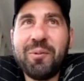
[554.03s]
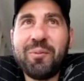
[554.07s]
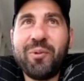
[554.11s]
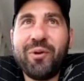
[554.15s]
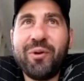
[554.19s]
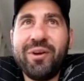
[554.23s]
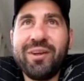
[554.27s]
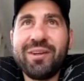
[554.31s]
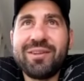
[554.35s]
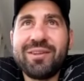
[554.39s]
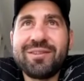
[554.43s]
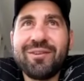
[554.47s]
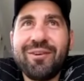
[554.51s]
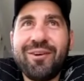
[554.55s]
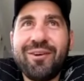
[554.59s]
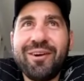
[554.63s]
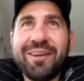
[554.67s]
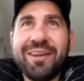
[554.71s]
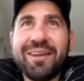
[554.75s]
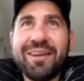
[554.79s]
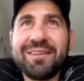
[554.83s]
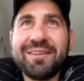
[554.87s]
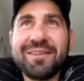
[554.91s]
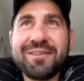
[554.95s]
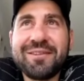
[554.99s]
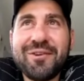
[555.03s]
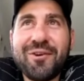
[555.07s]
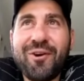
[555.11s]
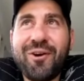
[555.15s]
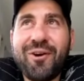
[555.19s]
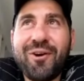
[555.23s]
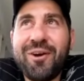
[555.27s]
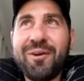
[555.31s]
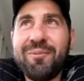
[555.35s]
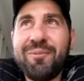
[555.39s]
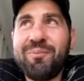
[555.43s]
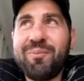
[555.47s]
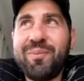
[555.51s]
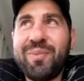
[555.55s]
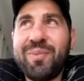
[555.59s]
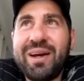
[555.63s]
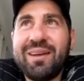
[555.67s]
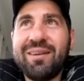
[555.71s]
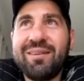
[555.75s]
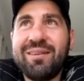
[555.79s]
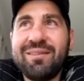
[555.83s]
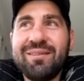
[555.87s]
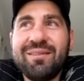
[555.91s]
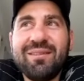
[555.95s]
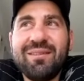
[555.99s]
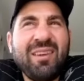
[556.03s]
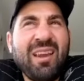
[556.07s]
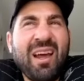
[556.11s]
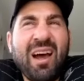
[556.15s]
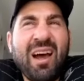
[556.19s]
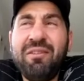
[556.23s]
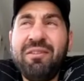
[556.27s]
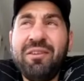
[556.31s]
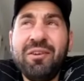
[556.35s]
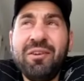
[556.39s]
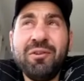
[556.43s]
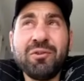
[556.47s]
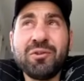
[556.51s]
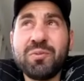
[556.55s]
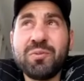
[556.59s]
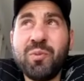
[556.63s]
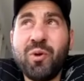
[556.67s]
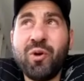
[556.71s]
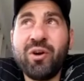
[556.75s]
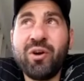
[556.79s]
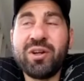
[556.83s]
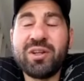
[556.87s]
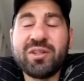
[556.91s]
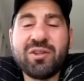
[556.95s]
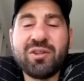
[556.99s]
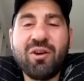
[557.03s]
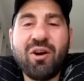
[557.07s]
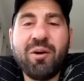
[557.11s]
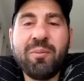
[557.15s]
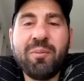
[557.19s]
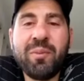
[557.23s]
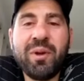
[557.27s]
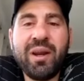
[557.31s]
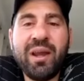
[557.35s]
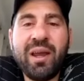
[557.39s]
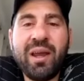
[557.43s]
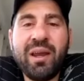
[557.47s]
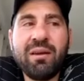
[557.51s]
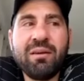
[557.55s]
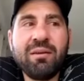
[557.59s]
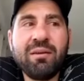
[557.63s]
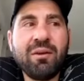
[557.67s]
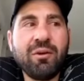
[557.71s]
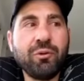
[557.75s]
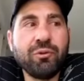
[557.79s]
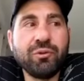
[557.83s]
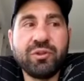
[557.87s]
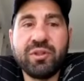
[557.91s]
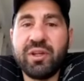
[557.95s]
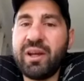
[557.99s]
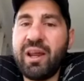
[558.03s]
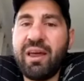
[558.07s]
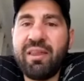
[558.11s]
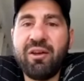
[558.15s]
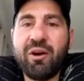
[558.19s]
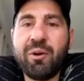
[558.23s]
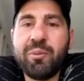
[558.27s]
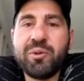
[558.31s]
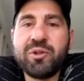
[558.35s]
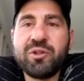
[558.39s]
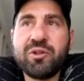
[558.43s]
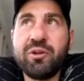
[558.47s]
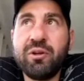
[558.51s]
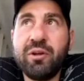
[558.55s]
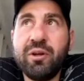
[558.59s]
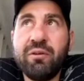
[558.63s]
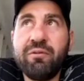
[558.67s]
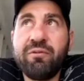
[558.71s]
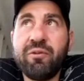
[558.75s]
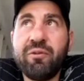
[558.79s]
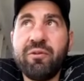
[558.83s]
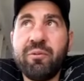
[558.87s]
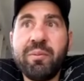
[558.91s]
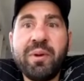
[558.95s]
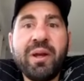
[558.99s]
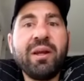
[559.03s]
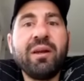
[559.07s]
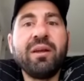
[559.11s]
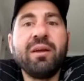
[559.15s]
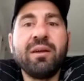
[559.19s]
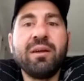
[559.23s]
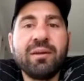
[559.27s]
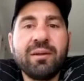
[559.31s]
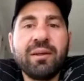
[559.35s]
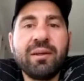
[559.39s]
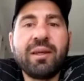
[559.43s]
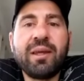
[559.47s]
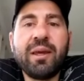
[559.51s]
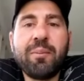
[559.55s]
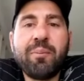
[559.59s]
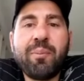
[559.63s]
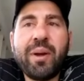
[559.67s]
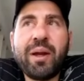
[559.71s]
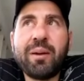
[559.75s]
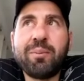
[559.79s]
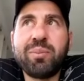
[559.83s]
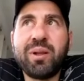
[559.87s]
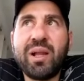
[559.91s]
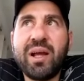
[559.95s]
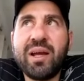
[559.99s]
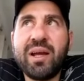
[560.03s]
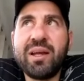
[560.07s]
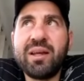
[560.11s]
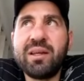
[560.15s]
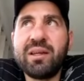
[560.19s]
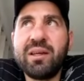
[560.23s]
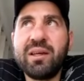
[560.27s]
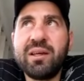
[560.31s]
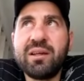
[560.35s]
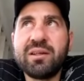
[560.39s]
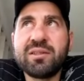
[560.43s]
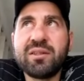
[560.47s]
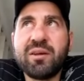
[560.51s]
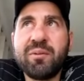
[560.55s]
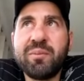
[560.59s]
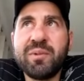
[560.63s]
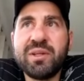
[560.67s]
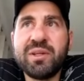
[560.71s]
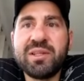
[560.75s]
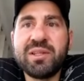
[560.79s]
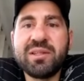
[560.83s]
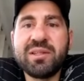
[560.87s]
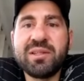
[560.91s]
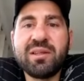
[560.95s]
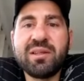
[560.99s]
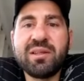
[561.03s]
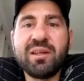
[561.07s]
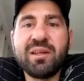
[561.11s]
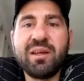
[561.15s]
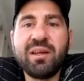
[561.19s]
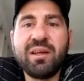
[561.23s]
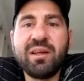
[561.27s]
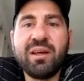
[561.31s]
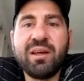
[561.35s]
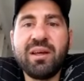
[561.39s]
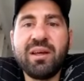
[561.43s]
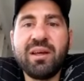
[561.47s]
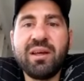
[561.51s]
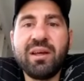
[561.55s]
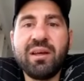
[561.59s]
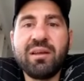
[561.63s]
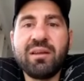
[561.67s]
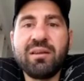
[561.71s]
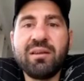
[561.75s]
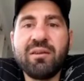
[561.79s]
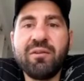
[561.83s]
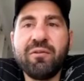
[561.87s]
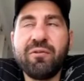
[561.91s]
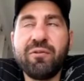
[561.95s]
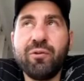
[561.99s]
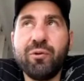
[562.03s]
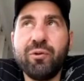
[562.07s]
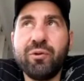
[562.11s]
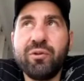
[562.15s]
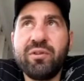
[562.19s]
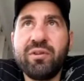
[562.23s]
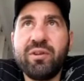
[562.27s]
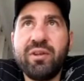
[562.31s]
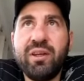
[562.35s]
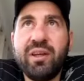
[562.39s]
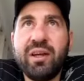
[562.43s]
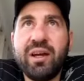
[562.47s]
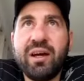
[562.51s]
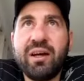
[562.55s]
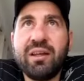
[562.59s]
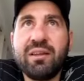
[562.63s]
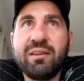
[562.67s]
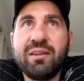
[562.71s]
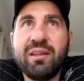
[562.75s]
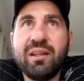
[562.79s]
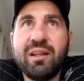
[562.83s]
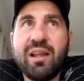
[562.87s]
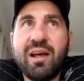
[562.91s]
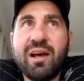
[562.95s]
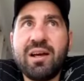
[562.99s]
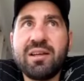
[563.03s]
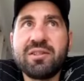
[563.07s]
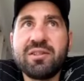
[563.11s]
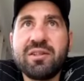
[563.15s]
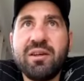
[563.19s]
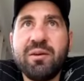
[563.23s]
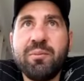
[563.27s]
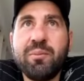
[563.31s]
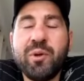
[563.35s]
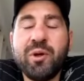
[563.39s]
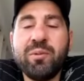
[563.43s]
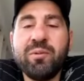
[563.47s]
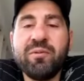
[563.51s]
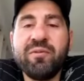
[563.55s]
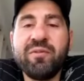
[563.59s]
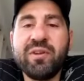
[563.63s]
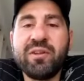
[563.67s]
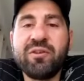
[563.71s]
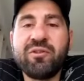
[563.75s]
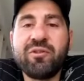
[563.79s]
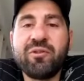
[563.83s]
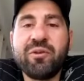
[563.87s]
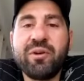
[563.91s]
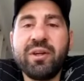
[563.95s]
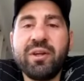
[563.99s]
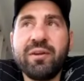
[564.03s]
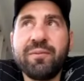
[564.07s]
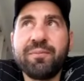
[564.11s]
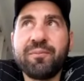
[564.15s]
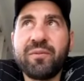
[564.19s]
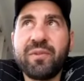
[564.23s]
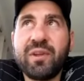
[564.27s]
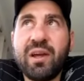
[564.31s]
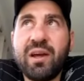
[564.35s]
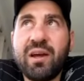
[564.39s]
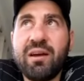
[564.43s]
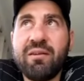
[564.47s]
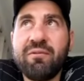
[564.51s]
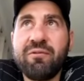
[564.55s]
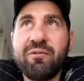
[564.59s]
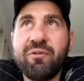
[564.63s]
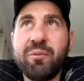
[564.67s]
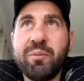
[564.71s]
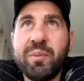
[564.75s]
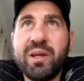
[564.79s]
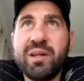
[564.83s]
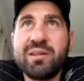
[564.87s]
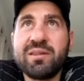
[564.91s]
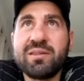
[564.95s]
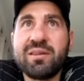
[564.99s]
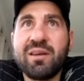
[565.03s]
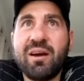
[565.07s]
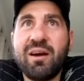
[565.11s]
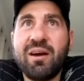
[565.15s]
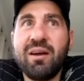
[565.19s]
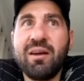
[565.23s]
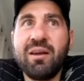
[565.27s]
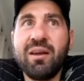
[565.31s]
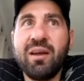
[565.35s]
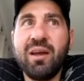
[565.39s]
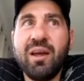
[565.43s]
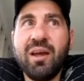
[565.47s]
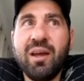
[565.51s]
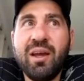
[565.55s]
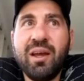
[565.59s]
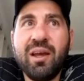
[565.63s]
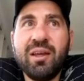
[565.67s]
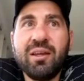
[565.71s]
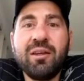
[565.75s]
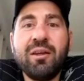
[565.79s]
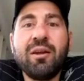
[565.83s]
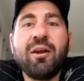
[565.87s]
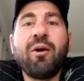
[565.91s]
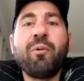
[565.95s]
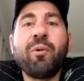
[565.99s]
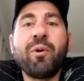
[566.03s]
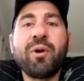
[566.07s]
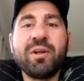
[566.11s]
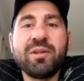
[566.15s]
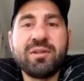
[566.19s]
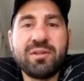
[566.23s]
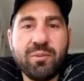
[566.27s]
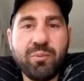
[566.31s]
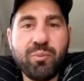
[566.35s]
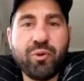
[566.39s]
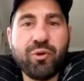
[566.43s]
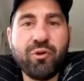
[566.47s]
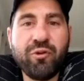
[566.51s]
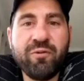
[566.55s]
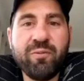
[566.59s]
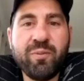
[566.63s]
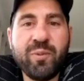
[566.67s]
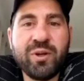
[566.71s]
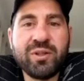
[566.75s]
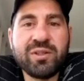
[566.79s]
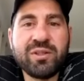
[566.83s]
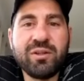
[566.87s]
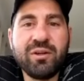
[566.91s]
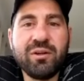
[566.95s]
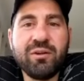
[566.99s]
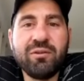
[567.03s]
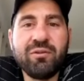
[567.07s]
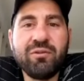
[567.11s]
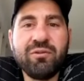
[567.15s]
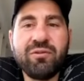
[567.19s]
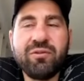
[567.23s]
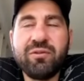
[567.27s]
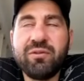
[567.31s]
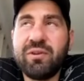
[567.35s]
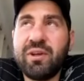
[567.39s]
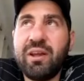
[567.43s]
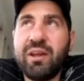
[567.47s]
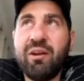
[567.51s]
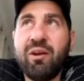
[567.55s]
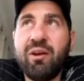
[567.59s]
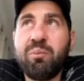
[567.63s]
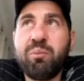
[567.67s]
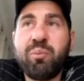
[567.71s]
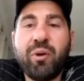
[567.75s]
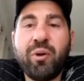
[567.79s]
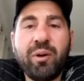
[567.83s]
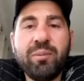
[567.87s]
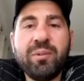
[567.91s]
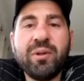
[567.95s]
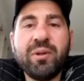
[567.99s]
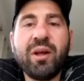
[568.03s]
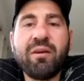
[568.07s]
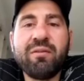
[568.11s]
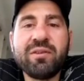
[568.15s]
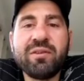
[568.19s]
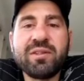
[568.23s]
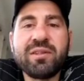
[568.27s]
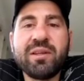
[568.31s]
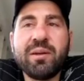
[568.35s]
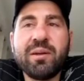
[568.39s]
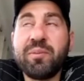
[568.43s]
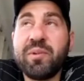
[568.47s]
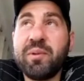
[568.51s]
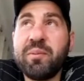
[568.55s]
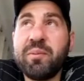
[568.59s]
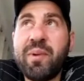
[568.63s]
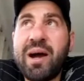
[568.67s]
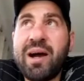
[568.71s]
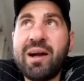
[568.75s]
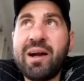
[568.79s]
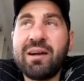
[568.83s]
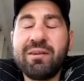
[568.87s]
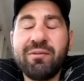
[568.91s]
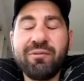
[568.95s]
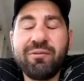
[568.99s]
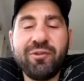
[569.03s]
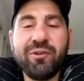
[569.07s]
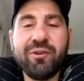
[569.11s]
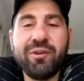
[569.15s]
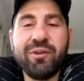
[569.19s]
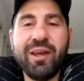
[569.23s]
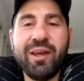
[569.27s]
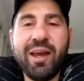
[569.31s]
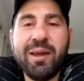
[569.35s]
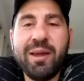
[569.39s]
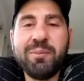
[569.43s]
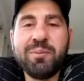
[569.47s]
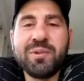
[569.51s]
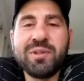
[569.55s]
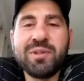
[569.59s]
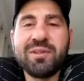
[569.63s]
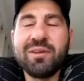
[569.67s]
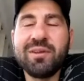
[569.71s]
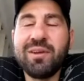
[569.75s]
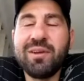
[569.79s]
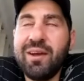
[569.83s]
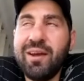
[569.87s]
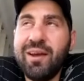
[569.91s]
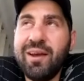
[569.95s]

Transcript: pretty exciting at the time. But no, I think it was more excitement, and it was another opportunity for me to get back playing again, because I missed the fourth year, the last year at Melbourne Victory for me. So, you know, I wanted to prove myself, and I probably overstepped the mark a few games